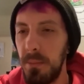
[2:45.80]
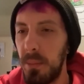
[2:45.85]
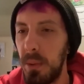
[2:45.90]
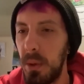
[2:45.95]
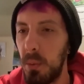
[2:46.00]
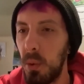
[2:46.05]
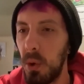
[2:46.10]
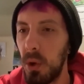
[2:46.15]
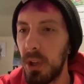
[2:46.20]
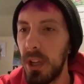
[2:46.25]

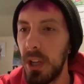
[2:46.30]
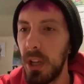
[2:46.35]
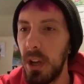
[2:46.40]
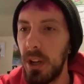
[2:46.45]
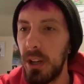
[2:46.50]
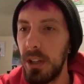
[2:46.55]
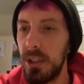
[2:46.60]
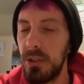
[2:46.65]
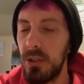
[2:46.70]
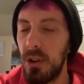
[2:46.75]
been working
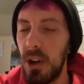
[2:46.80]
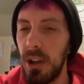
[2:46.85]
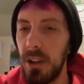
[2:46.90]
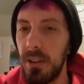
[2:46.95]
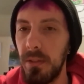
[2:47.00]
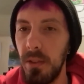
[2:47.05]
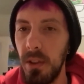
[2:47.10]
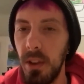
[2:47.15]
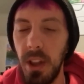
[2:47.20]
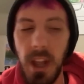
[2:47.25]
on a drawing
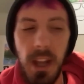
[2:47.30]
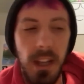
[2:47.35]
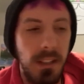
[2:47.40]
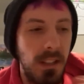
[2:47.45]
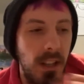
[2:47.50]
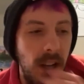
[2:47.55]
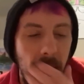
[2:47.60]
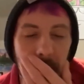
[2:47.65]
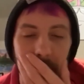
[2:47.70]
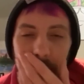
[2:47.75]
for the last
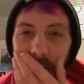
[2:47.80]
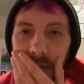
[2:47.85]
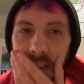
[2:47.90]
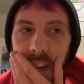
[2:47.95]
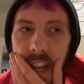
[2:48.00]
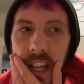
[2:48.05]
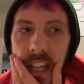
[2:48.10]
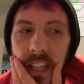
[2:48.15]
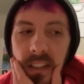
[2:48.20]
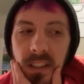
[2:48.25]
couple of
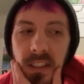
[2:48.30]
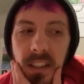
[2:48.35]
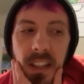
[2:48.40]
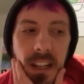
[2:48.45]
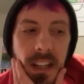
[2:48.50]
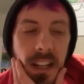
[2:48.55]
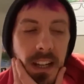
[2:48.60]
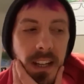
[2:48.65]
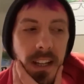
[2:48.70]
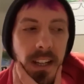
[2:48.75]
days
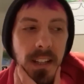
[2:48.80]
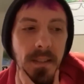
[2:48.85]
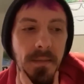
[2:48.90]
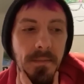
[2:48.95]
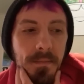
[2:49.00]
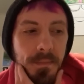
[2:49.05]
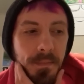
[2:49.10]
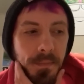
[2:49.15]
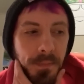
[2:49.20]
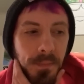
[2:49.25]
that
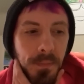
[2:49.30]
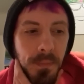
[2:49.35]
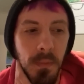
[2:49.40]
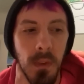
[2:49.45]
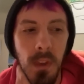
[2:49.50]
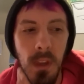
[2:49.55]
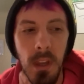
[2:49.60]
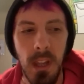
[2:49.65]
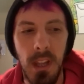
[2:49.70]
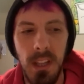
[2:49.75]

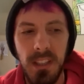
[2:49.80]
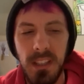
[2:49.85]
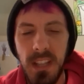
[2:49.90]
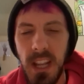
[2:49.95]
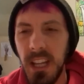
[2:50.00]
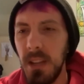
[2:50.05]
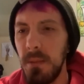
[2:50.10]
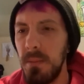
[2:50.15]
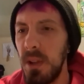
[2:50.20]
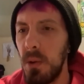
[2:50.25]
it's
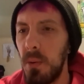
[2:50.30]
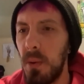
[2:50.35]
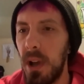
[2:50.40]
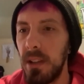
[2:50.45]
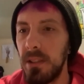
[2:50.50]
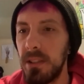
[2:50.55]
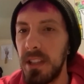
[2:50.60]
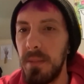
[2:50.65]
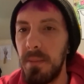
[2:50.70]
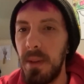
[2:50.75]
taken me a
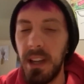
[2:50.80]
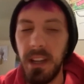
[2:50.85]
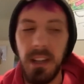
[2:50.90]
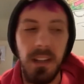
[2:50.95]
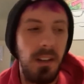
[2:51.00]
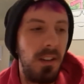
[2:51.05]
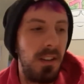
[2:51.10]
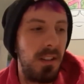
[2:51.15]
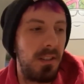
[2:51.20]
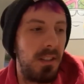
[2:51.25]
while to get back
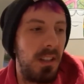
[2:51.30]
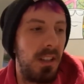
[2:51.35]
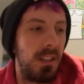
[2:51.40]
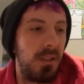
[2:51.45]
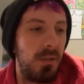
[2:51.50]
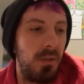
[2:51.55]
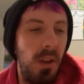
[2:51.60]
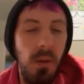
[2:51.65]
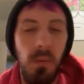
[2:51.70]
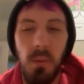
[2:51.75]
into this thing.
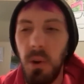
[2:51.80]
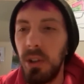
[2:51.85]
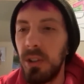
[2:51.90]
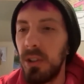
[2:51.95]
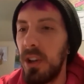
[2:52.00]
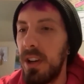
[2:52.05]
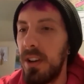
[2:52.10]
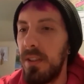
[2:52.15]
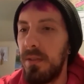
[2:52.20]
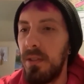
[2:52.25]
So I worked
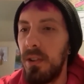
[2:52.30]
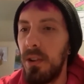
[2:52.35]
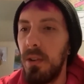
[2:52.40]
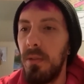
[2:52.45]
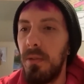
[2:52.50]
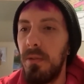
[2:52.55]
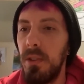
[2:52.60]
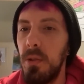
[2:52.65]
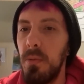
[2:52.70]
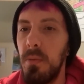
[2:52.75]
on it for
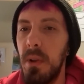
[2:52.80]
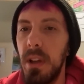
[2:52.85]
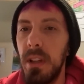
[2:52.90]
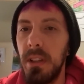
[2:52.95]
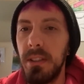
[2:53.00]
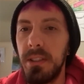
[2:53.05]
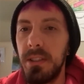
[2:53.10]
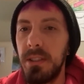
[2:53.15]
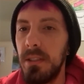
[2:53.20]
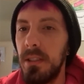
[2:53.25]
a few
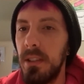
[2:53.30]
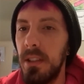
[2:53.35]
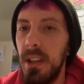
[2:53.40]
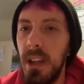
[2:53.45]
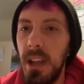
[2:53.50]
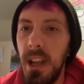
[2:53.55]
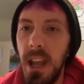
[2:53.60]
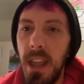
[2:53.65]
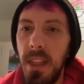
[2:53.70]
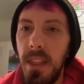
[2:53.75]
months,
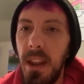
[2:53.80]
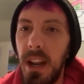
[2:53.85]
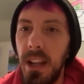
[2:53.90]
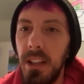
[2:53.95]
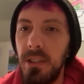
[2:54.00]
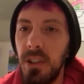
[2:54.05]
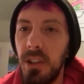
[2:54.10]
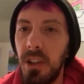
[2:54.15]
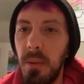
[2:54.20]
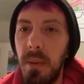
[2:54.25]
and then I
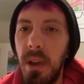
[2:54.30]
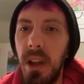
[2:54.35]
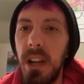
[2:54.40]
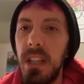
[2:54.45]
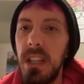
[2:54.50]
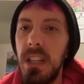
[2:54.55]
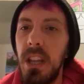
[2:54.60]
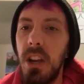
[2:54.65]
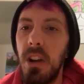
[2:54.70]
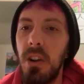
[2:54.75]
took about a
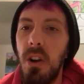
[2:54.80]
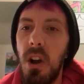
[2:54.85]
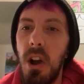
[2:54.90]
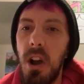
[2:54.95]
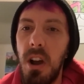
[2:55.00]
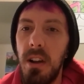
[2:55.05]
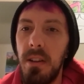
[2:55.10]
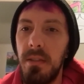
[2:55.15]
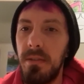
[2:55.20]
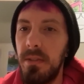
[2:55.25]
year
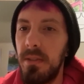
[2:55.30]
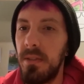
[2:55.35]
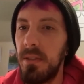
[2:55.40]
off.